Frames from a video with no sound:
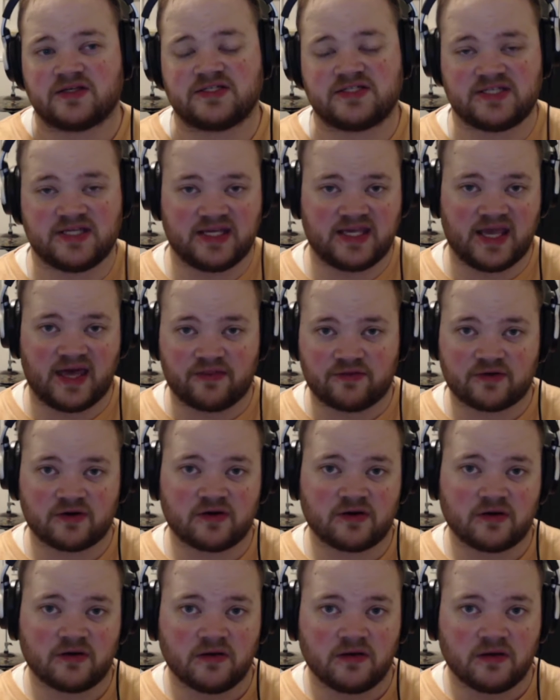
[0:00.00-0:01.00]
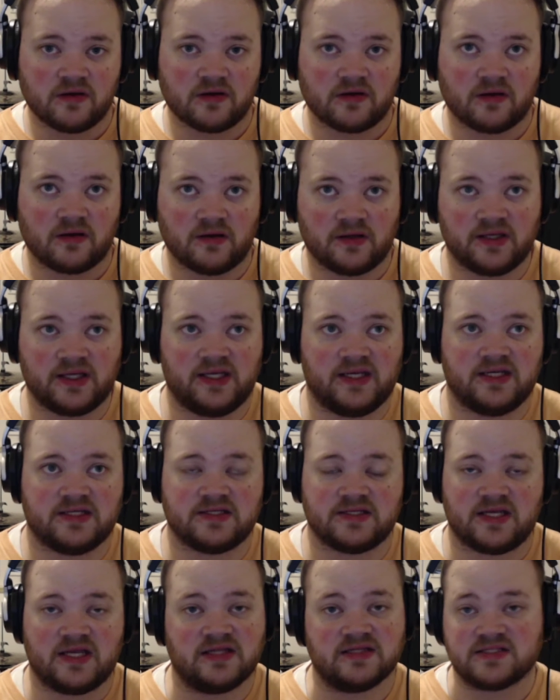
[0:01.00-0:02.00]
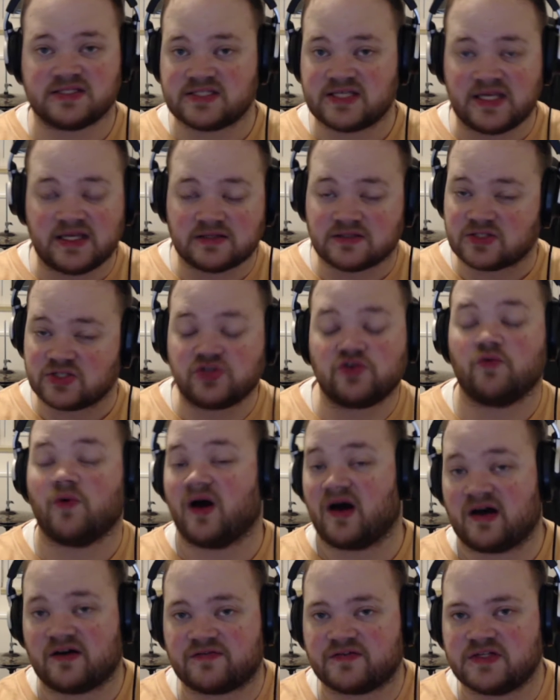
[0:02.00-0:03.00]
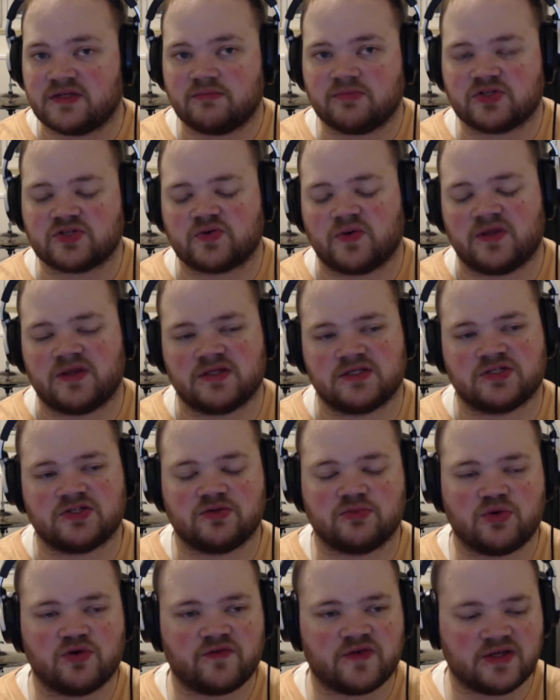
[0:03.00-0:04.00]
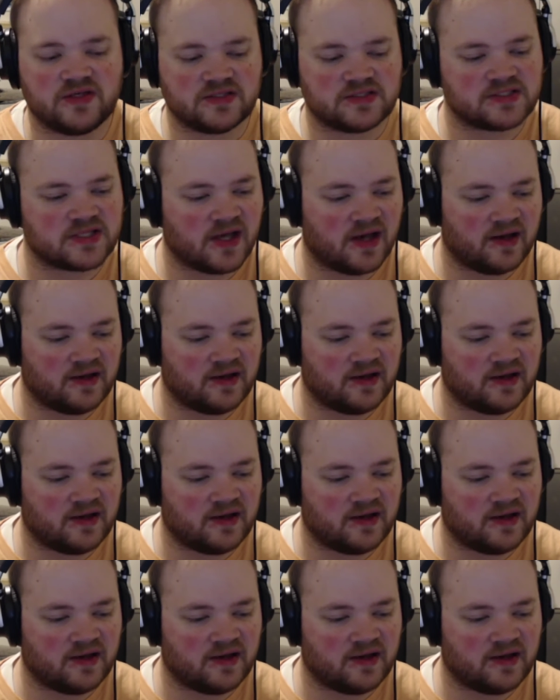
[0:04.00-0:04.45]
together in scenes too often between the two movies.